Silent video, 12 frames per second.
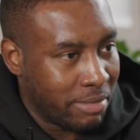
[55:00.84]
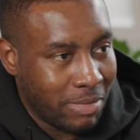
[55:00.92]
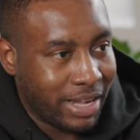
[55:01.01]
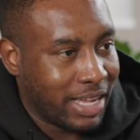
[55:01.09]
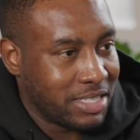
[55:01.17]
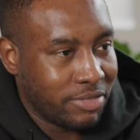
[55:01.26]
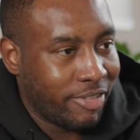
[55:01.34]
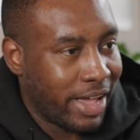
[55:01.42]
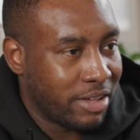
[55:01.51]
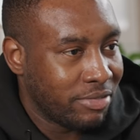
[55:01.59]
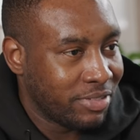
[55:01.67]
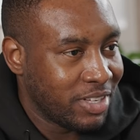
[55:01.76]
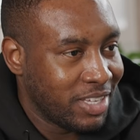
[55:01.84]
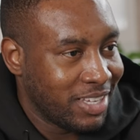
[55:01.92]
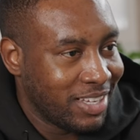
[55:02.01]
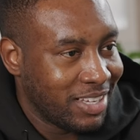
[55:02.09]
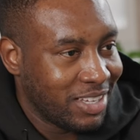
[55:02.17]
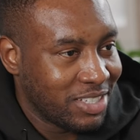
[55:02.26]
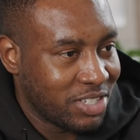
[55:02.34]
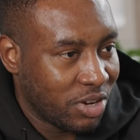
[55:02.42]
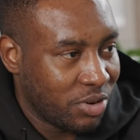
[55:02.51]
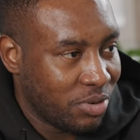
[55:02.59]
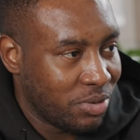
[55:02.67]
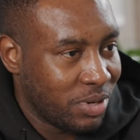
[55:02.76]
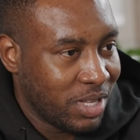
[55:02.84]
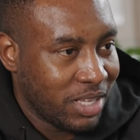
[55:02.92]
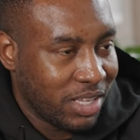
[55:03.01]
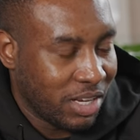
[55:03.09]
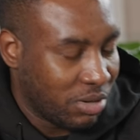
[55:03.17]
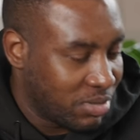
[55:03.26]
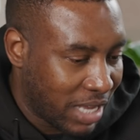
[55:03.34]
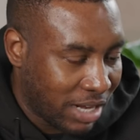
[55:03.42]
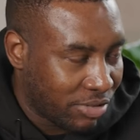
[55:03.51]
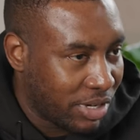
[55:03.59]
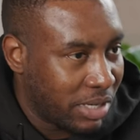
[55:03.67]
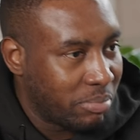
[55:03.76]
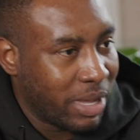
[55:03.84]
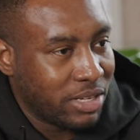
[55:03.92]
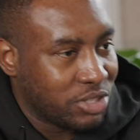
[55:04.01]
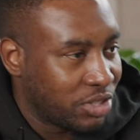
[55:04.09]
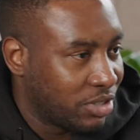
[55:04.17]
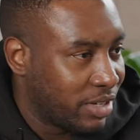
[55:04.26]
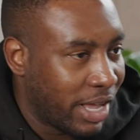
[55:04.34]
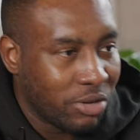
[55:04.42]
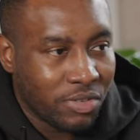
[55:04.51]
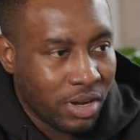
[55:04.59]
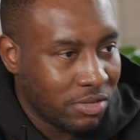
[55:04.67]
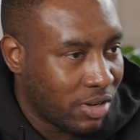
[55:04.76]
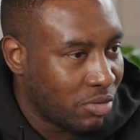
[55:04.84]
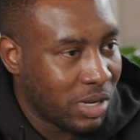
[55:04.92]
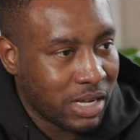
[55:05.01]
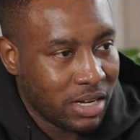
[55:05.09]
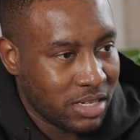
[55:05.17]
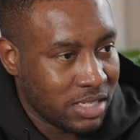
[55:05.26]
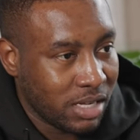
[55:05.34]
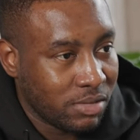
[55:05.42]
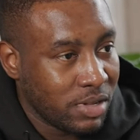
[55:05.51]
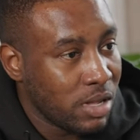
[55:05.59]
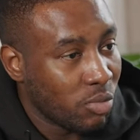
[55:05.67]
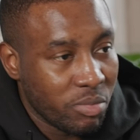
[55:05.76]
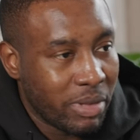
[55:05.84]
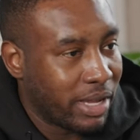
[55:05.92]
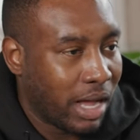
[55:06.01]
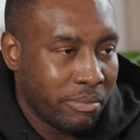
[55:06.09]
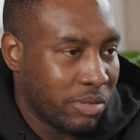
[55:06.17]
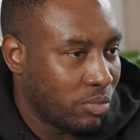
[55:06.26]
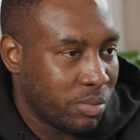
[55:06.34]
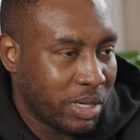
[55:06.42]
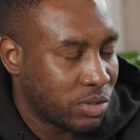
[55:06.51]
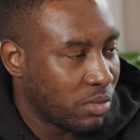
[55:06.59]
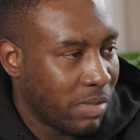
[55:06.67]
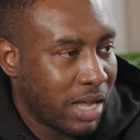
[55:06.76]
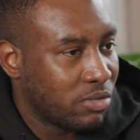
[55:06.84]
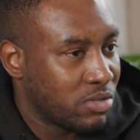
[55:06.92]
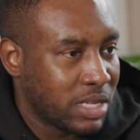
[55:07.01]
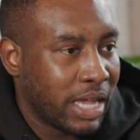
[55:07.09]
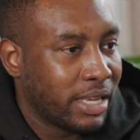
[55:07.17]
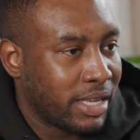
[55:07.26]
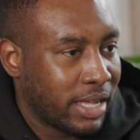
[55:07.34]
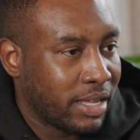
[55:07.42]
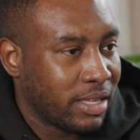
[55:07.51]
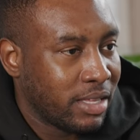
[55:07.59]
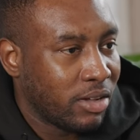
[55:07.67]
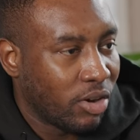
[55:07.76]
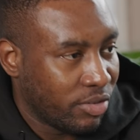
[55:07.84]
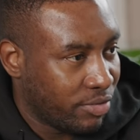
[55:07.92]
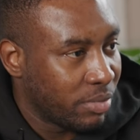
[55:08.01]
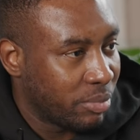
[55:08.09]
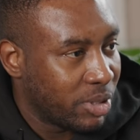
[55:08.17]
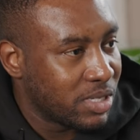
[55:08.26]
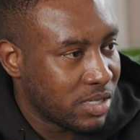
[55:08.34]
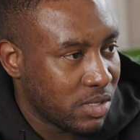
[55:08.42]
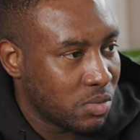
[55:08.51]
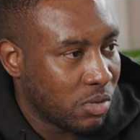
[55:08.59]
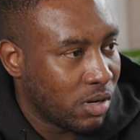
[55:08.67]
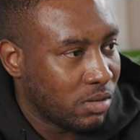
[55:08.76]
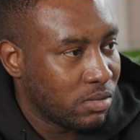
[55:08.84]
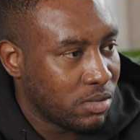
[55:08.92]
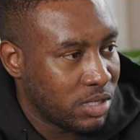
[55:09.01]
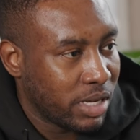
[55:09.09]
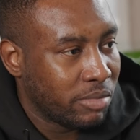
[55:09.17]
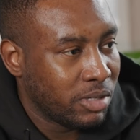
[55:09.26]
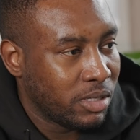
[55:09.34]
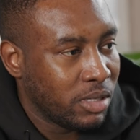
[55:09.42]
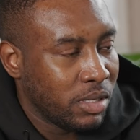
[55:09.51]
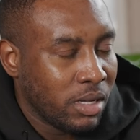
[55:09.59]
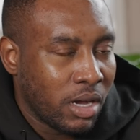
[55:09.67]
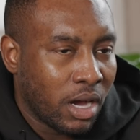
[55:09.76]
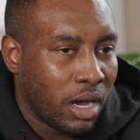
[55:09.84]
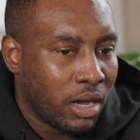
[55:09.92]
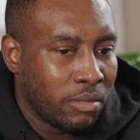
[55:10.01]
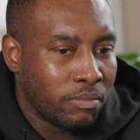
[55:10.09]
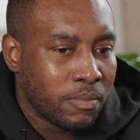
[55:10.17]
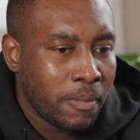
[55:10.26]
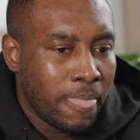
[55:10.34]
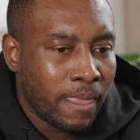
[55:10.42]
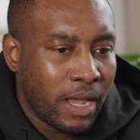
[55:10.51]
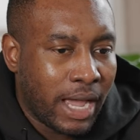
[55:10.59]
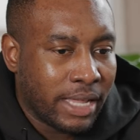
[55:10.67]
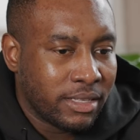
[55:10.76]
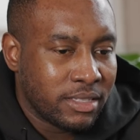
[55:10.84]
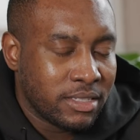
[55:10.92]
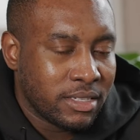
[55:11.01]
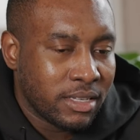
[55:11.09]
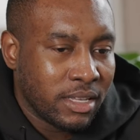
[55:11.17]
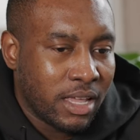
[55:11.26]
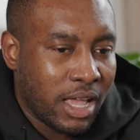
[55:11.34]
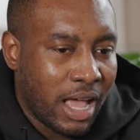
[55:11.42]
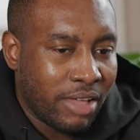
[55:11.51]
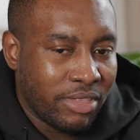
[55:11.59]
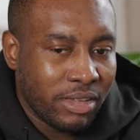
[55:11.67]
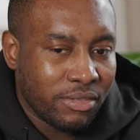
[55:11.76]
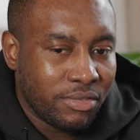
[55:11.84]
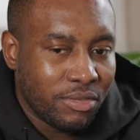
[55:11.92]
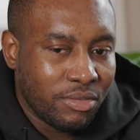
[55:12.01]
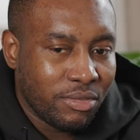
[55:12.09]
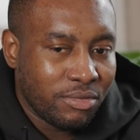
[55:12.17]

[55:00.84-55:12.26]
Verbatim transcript: get in my nine to five, so you know, salary, pension, health cover, all that kind of stuff. We make I, we make sure Michael's getting that on from the business as well. Mm-hmm. Do you get me? Um, and I think